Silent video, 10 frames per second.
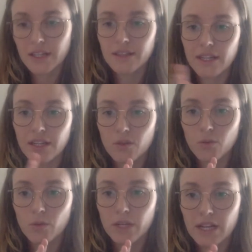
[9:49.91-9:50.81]
and
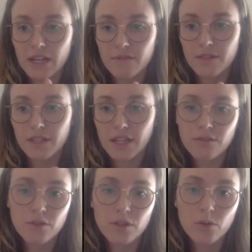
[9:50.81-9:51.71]
then we have the
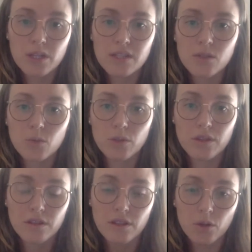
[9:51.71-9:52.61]
GET request
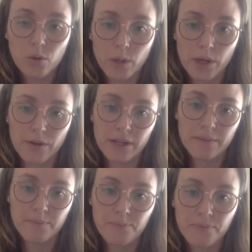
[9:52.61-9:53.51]
with the query.